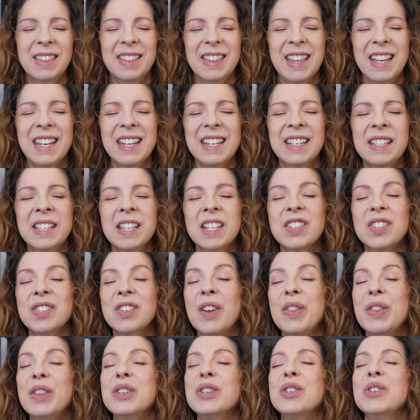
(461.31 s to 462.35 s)
that exist
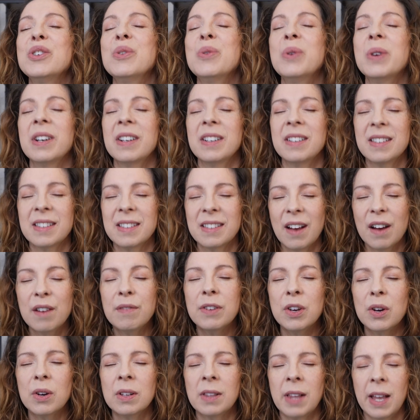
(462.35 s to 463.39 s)
on the shores of
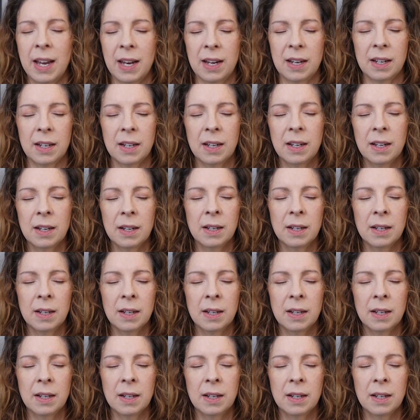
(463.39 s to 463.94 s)
your lake,